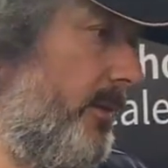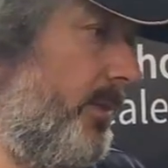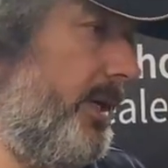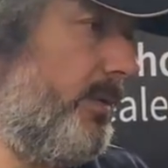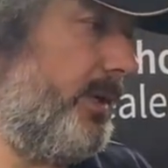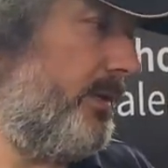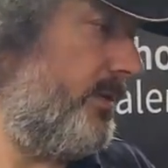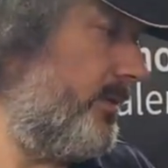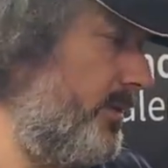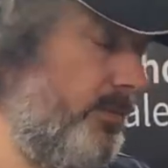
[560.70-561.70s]
But anyway,
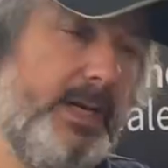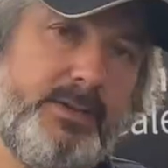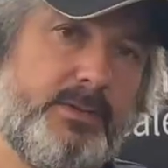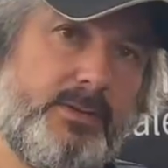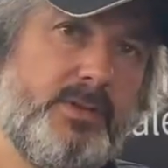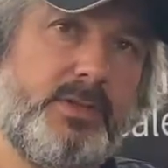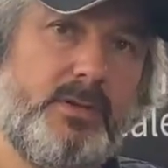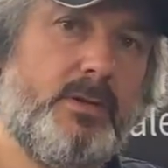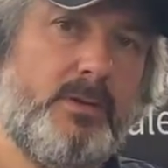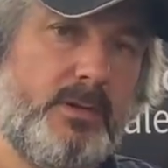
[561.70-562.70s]
so that's just
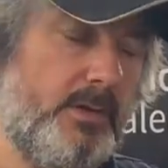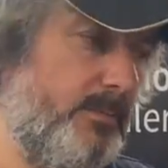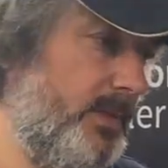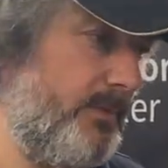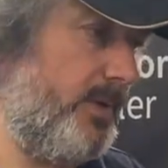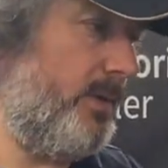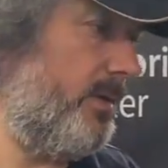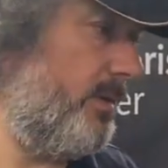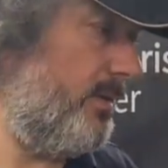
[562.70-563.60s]
a bit of a